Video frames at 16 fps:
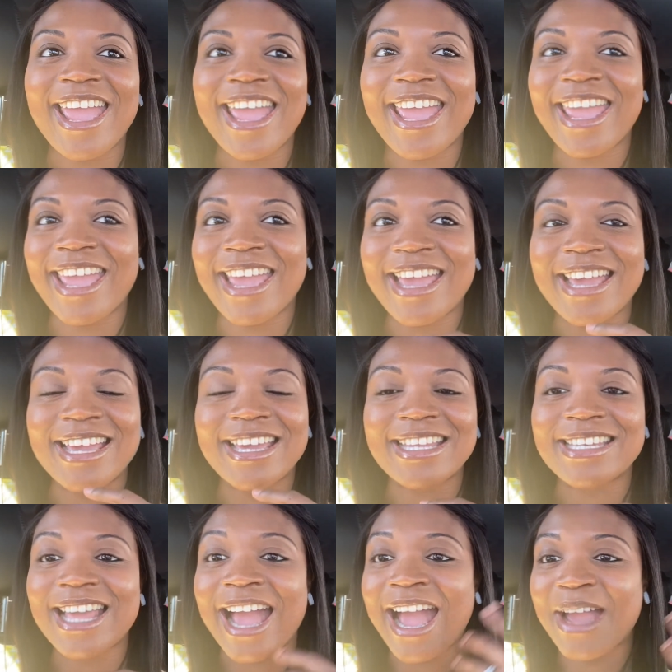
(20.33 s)

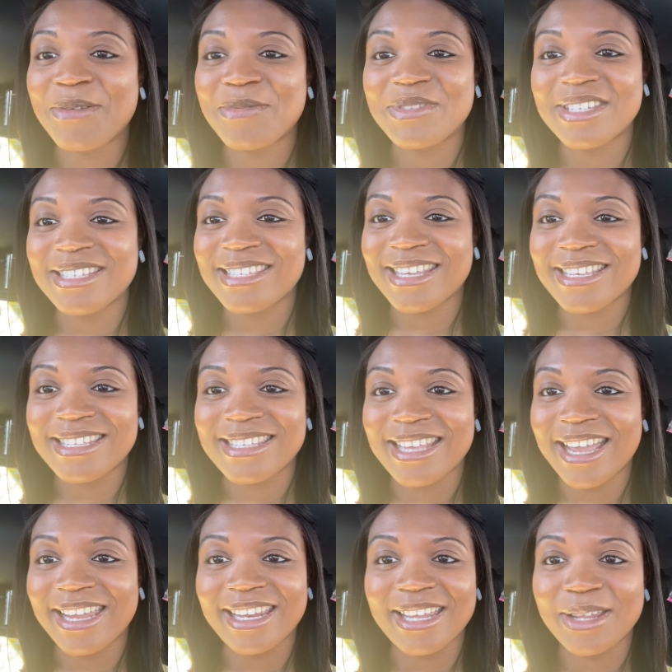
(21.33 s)
And I'm just
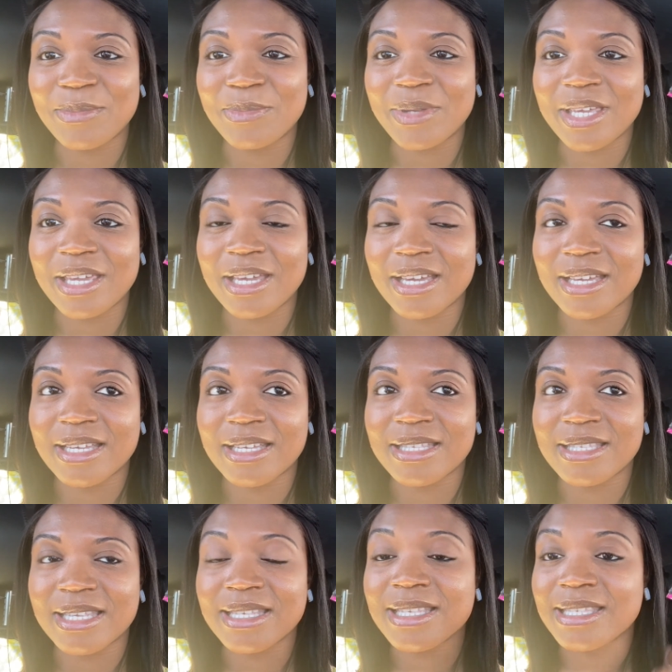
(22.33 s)
excited
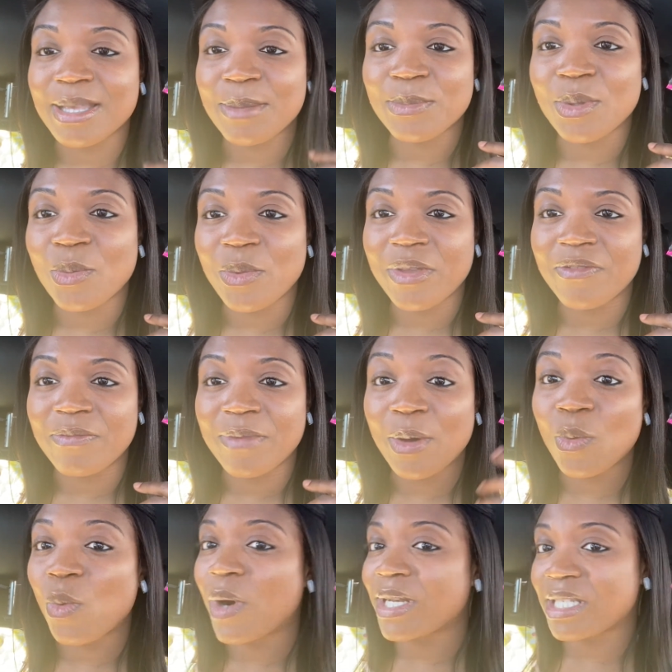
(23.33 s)
because this is something we've
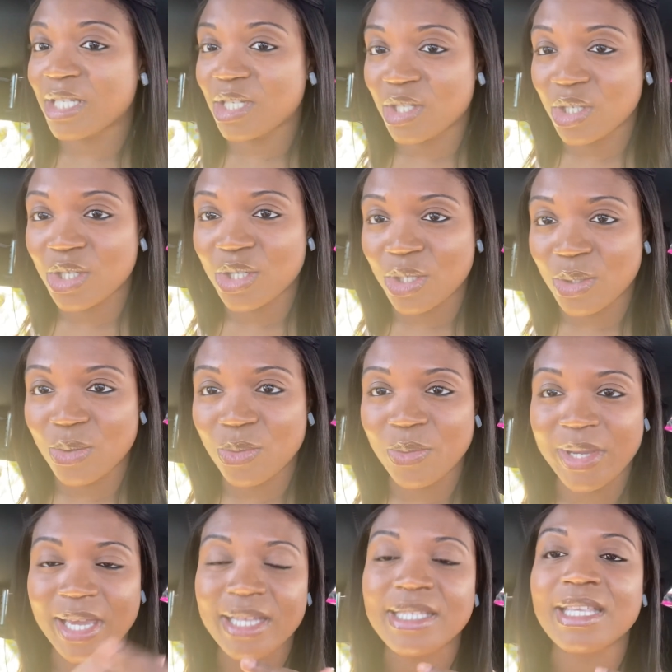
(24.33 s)
been wanting to do.
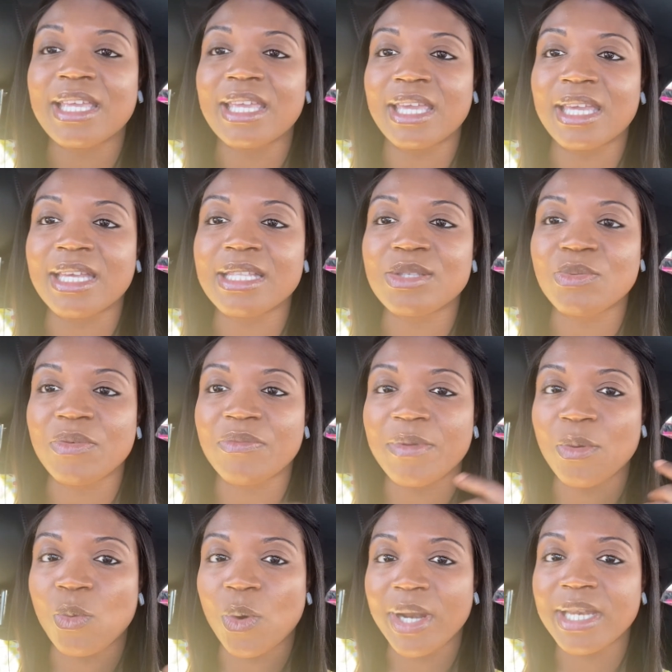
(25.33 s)
We as the kids, we've
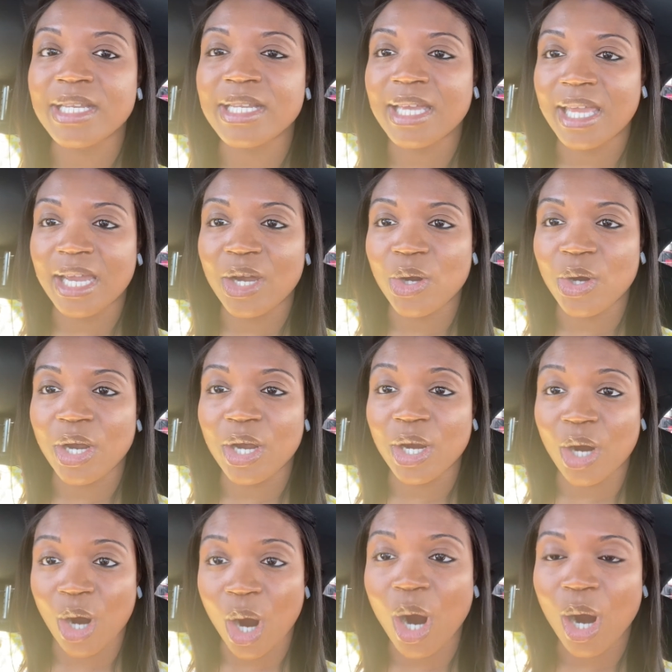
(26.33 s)
been wanting to get her a
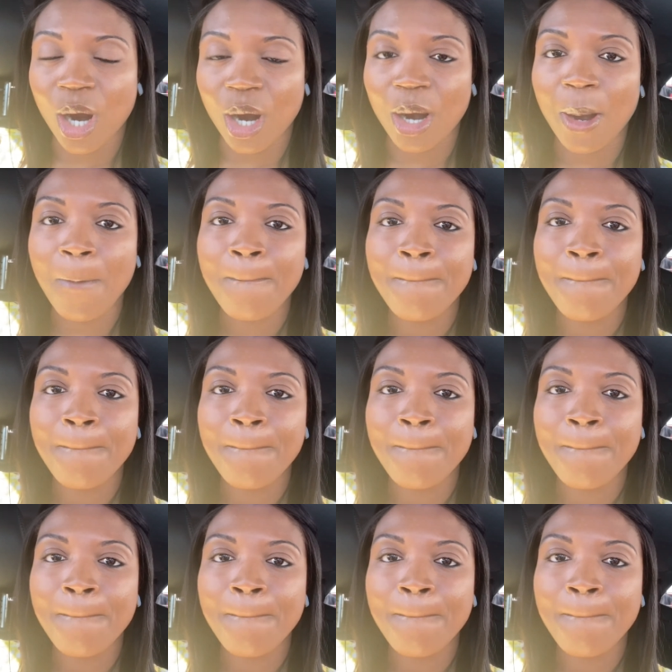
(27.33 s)
car.